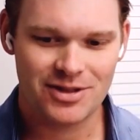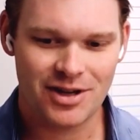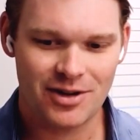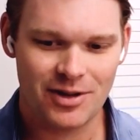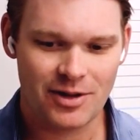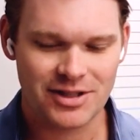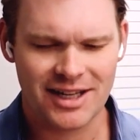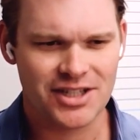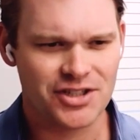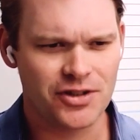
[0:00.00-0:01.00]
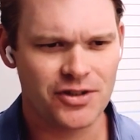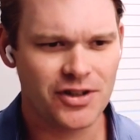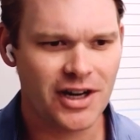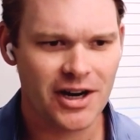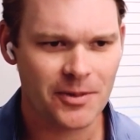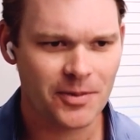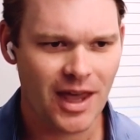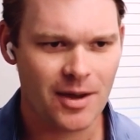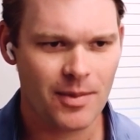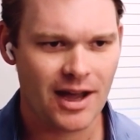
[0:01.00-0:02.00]
I was, I guess, junior year,
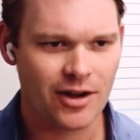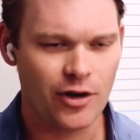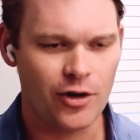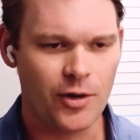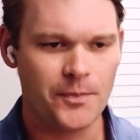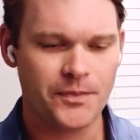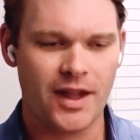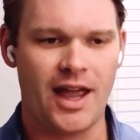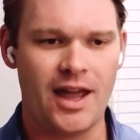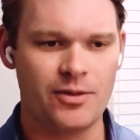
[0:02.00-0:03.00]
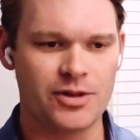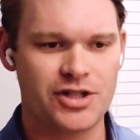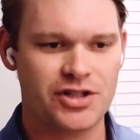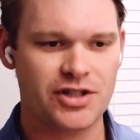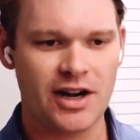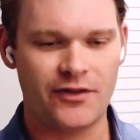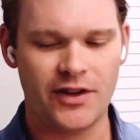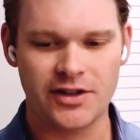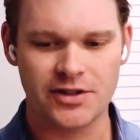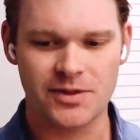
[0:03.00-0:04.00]
came back home and was just trying to
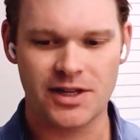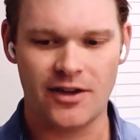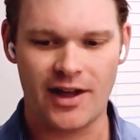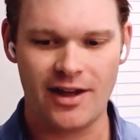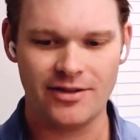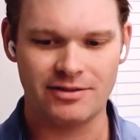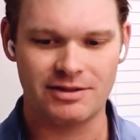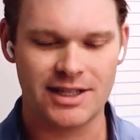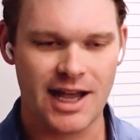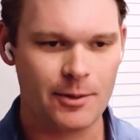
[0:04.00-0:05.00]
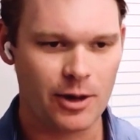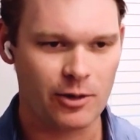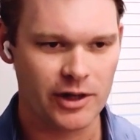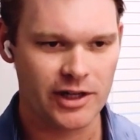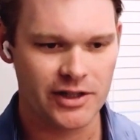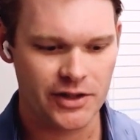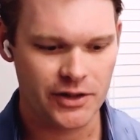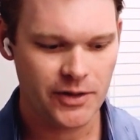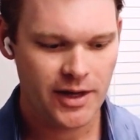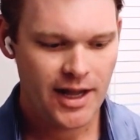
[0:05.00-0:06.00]
figure some stuff out and decide what I wanted to
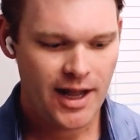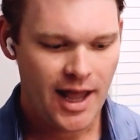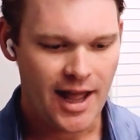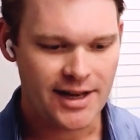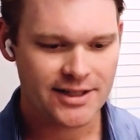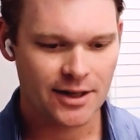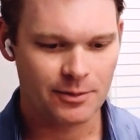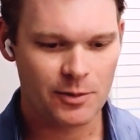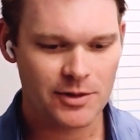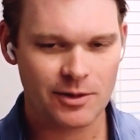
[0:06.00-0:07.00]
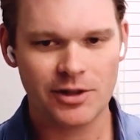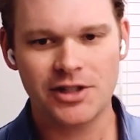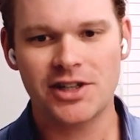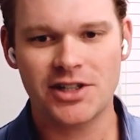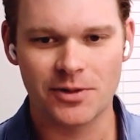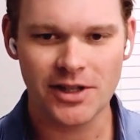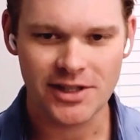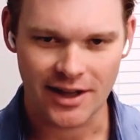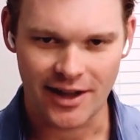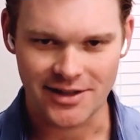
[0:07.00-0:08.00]
do. And someone was like, well, you should get your real
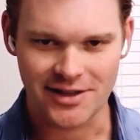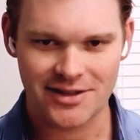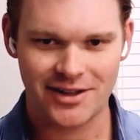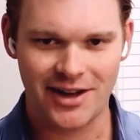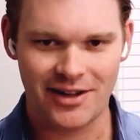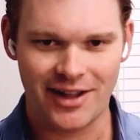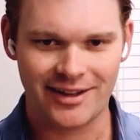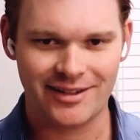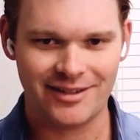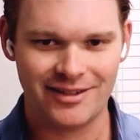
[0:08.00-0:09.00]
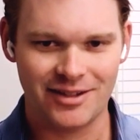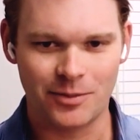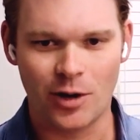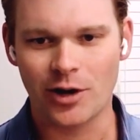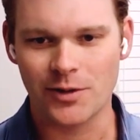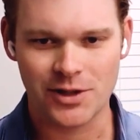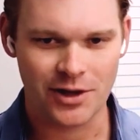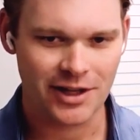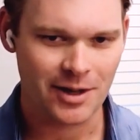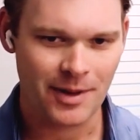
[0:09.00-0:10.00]
estate license. Like the market was
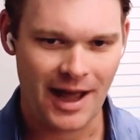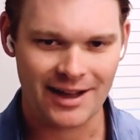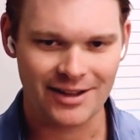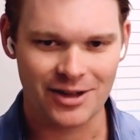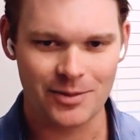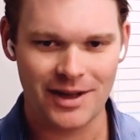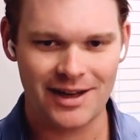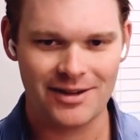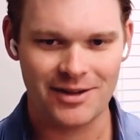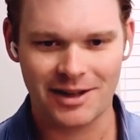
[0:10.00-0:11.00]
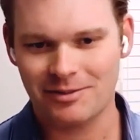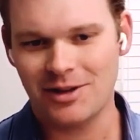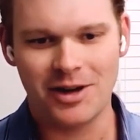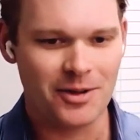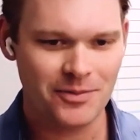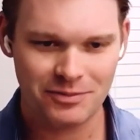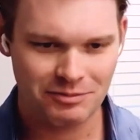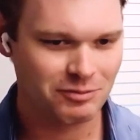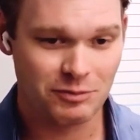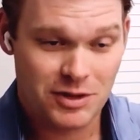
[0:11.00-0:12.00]
starting to go back a little bit, and
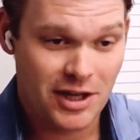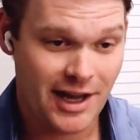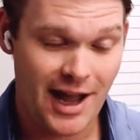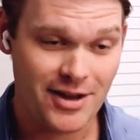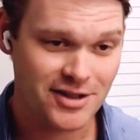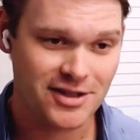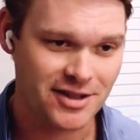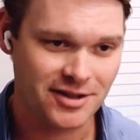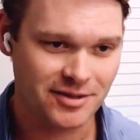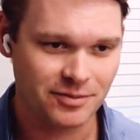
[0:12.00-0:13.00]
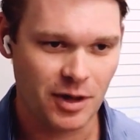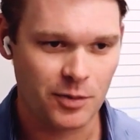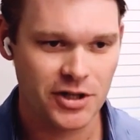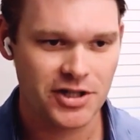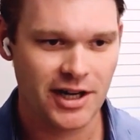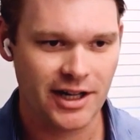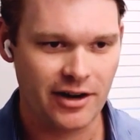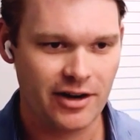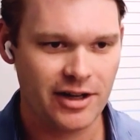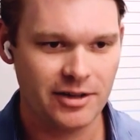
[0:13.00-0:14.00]
selling houses in an appreciating
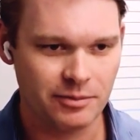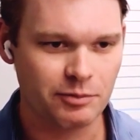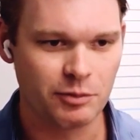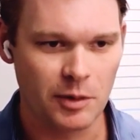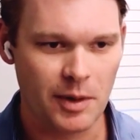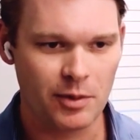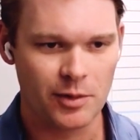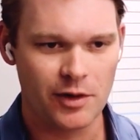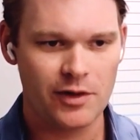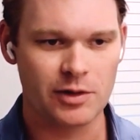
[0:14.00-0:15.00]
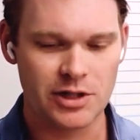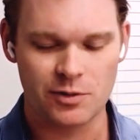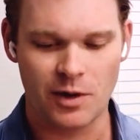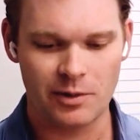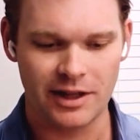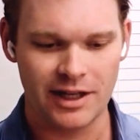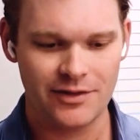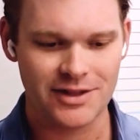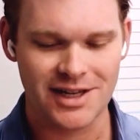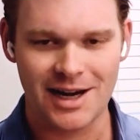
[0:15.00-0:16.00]
area and where people are moving, which is where we
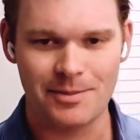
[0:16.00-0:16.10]
live. It's not